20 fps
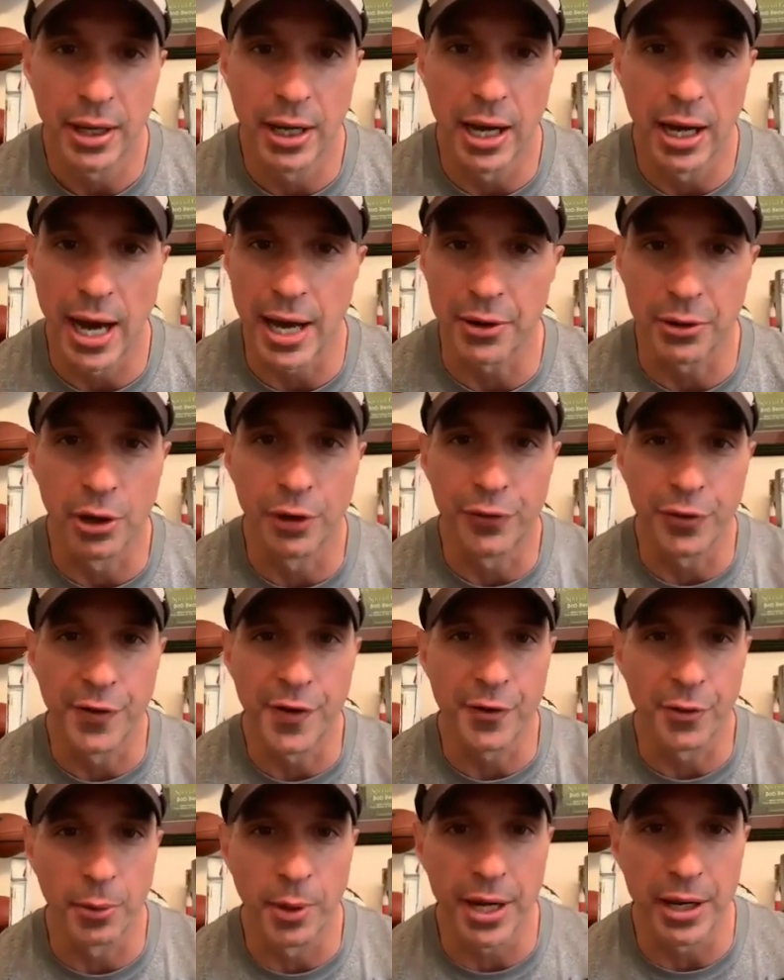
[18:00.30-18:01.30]
Uh, I don't know if
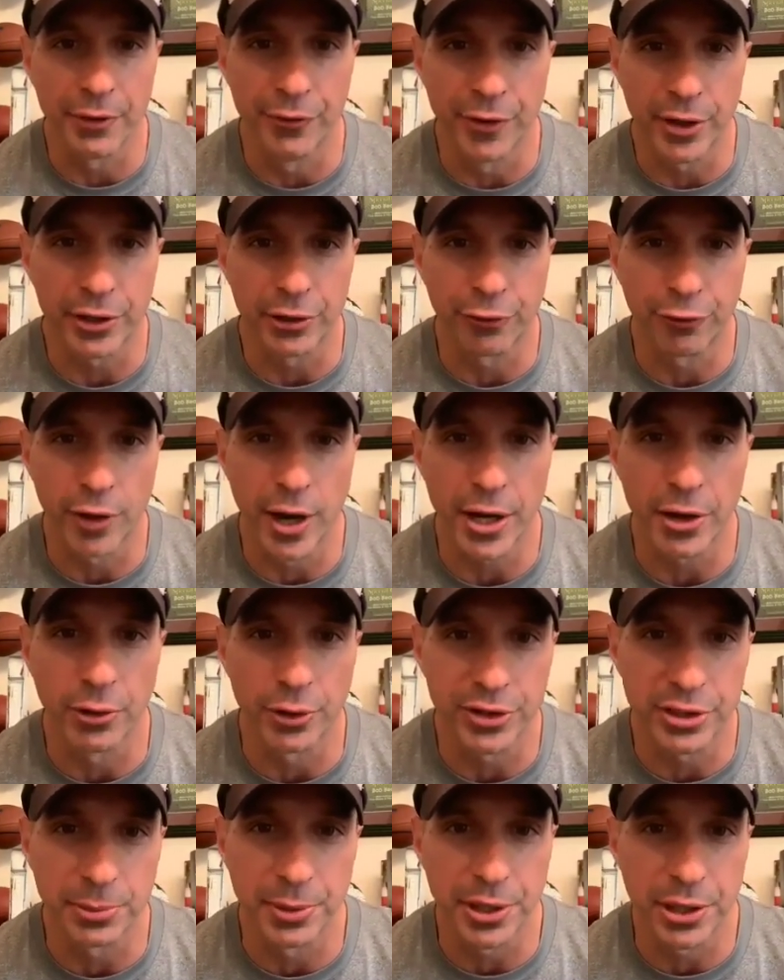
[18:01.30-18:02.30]
you've ever read any Viktor Frankl,
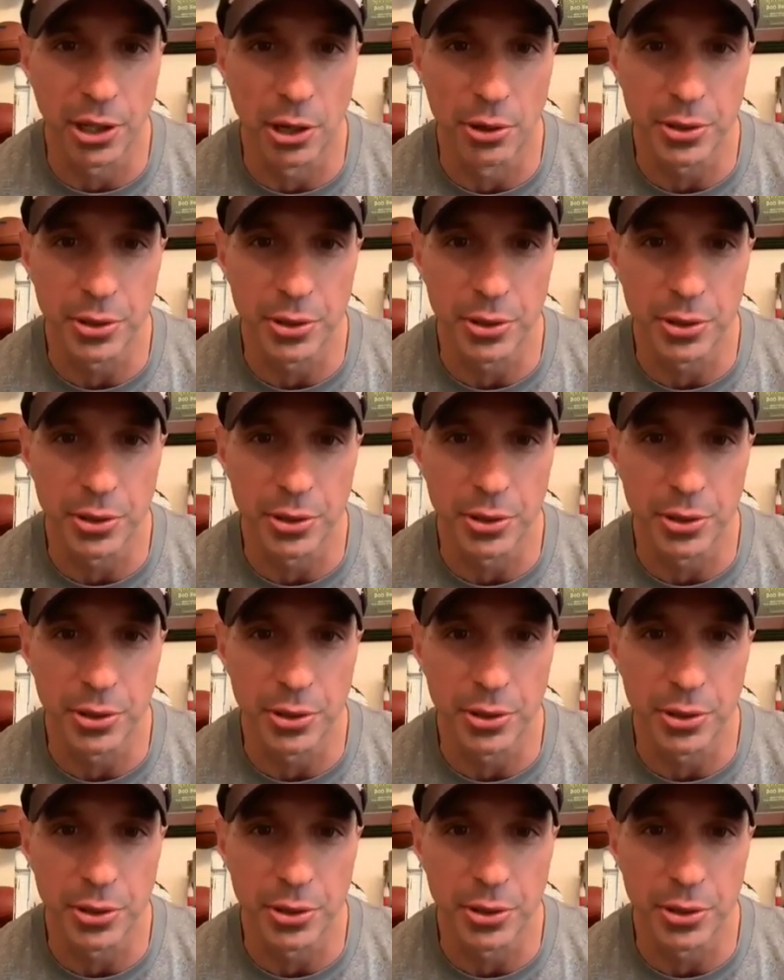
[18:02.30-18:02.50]
or some of the